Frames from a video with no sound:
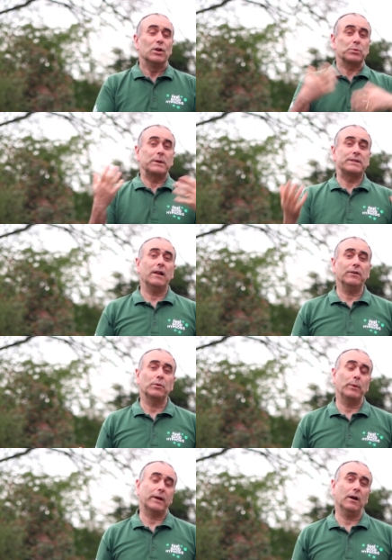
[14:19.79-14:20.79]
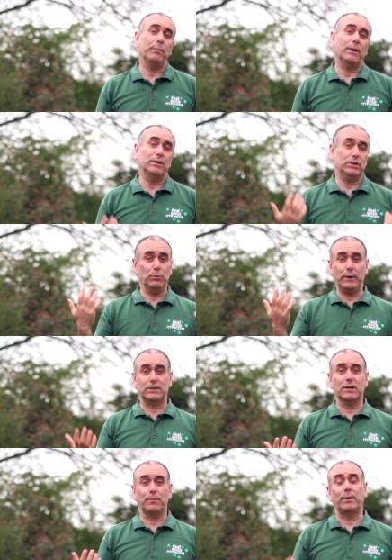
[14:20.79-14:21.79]
So I tell her to wake up, and she
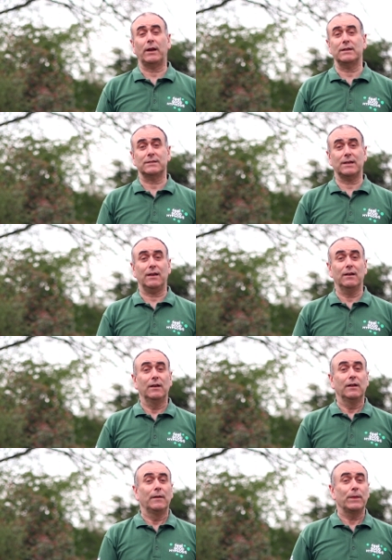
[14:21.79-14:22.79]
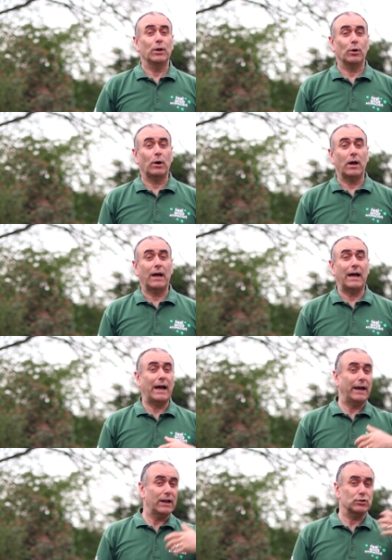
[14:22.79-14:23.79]
wakes up, and I say,
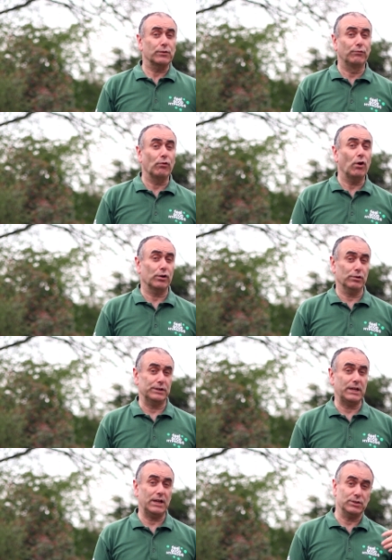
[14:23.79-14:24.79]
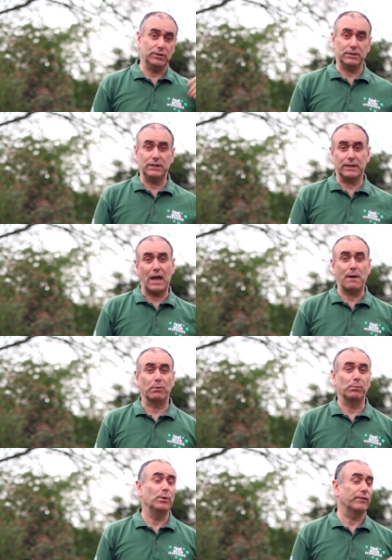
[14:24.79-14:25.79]
I sort of draw her attention. You see the
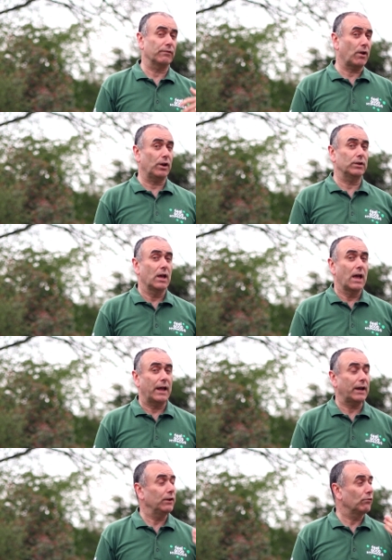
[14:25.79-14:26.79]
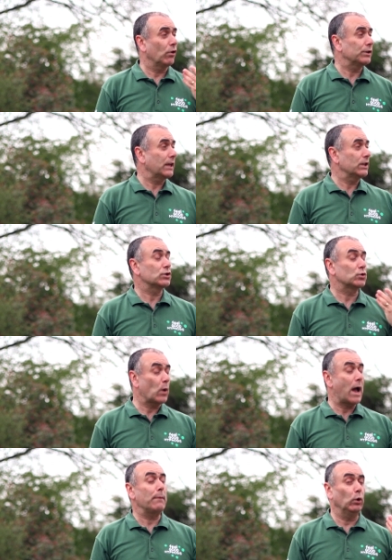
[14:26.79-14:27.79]
camera moving around, and I draw her attention. So
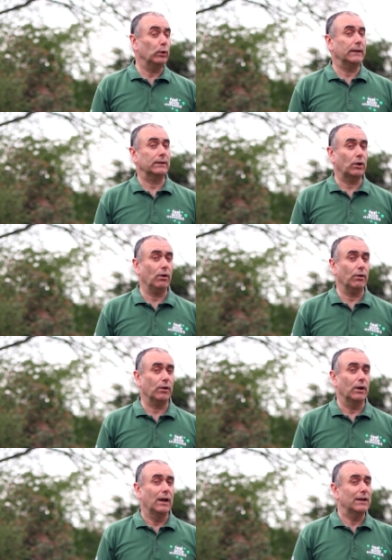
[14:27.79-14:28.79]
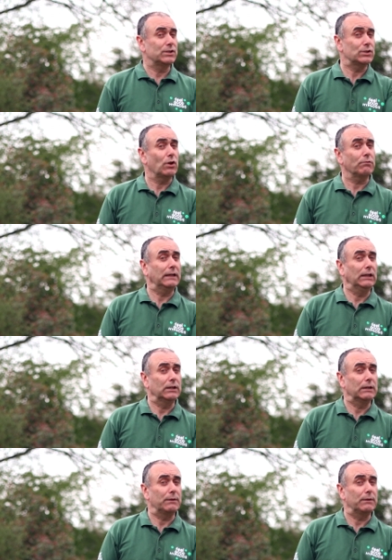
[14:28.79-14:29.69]
I'm looking at her, and she's not really,